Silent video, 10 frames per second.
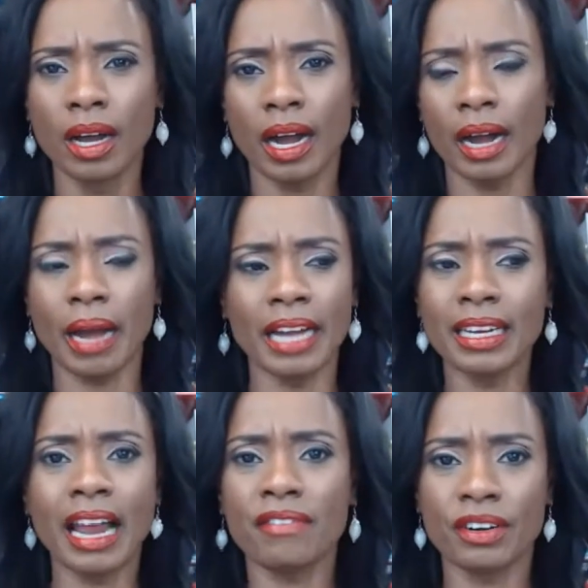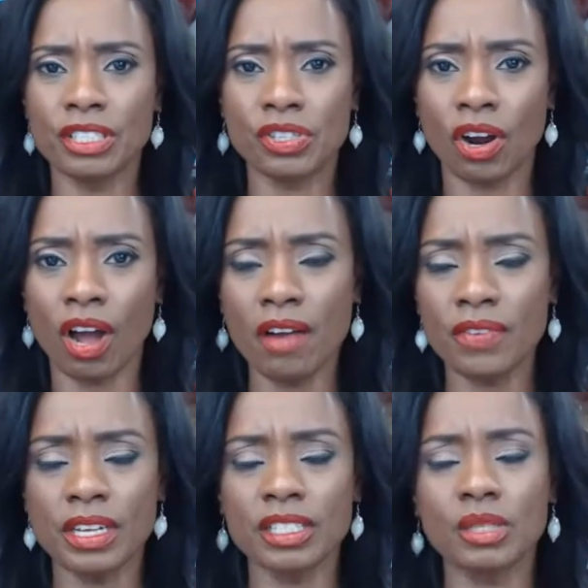I didn't have very strong
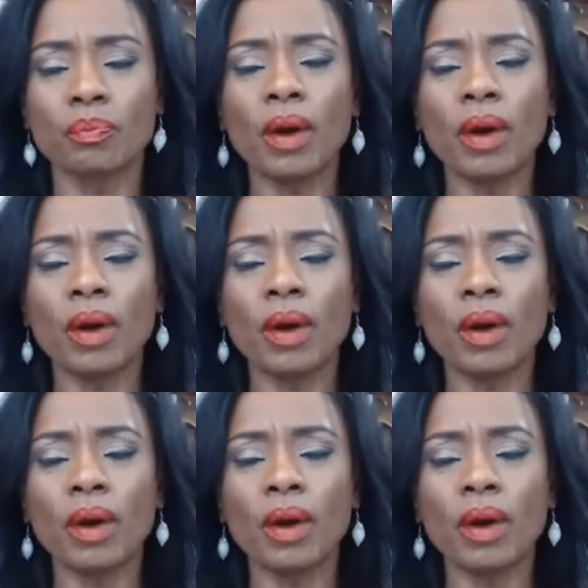confidence.